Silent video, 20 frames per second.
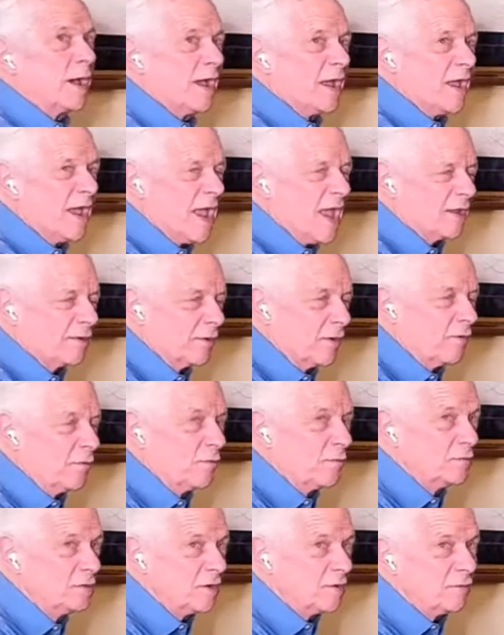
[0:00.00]
by Hannah,
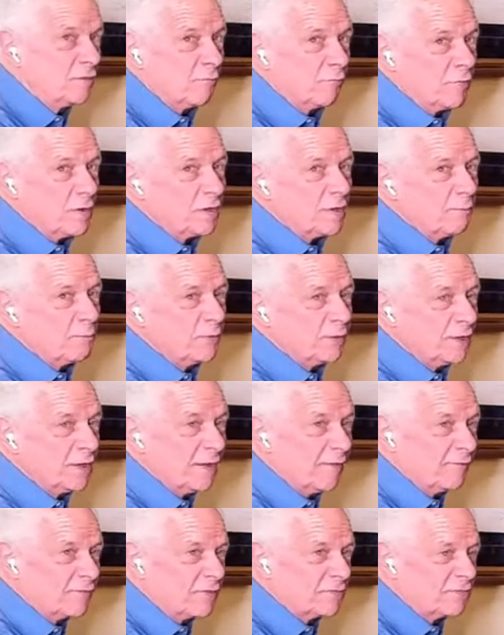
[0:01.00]
who didn't really
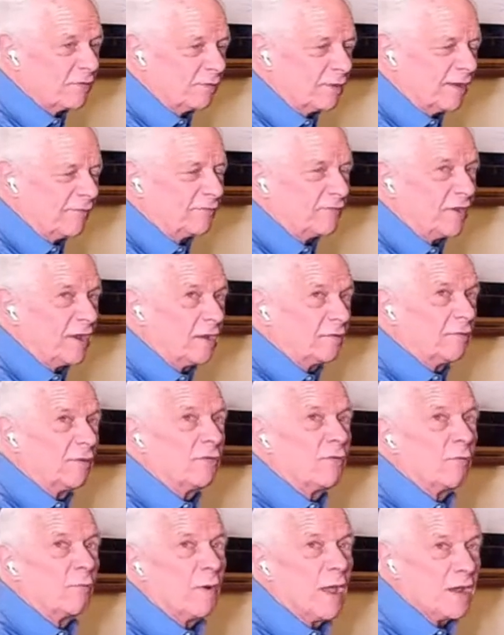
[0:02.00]
believe that the left hand
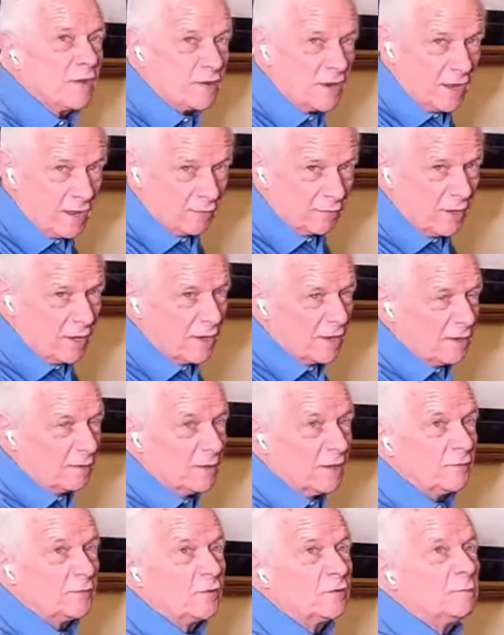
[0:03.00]
and the right hand
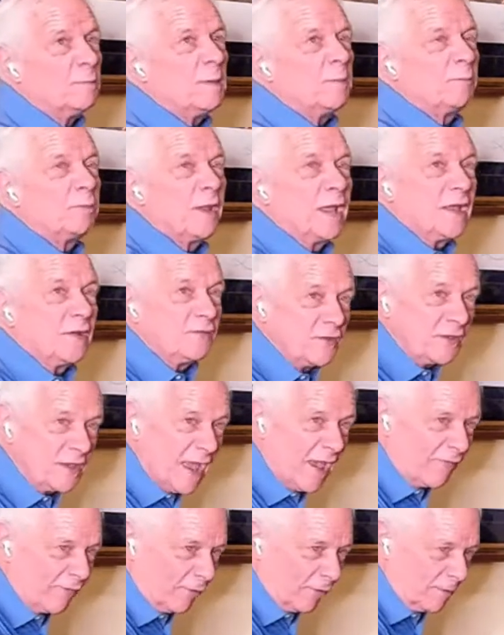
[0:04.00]
needed to be played
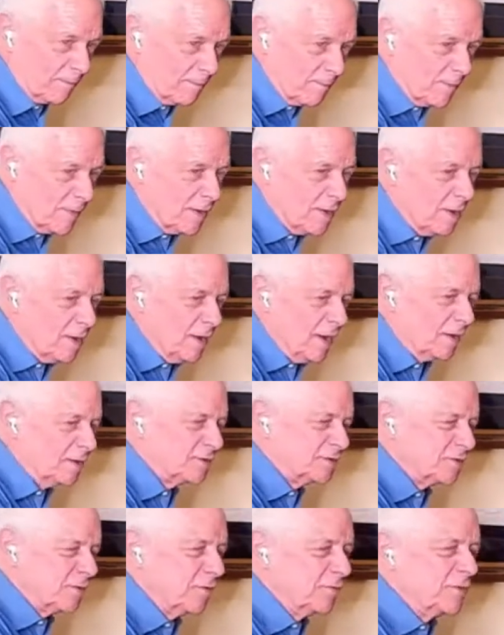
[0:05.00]
together.
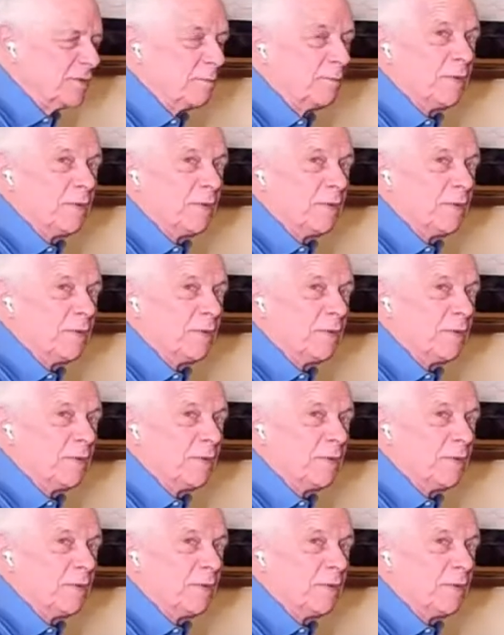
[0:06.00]
And so